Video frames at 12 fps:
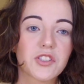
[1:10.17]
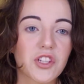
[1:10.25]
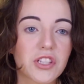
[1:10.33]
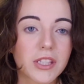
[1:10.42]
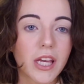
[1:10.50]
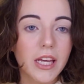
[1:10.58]

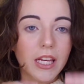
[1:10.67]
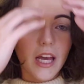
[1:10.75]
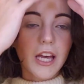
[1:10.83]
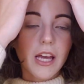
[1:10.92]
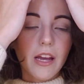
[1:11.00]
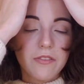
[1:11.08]
Just like
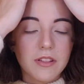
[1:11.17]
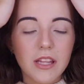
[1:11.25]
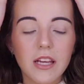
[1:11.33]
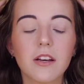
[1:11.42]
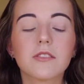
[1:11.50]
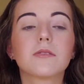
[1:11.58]

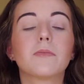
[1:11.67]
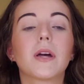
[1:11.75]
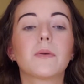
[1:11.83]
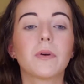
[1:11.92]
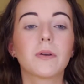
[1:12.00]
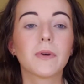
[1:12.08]
everything else in my
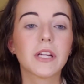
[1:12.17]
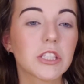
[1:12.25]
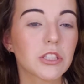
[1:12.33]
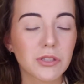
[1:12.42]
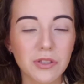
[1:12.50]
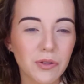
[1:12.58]
apartment,
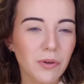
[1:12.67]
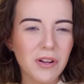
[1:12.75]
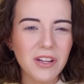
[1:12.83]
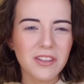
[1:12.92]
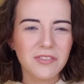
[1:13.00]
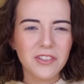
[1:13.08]
just throw it
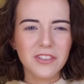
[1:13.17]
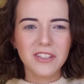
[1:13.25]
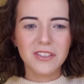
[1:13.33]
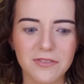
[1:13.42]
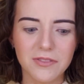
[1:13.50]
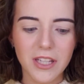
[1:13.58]
on the
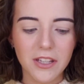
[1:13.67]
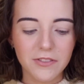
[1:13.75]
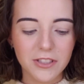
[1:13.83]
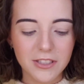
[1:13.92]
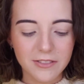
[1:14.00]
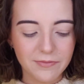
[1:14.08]
floor, whatever.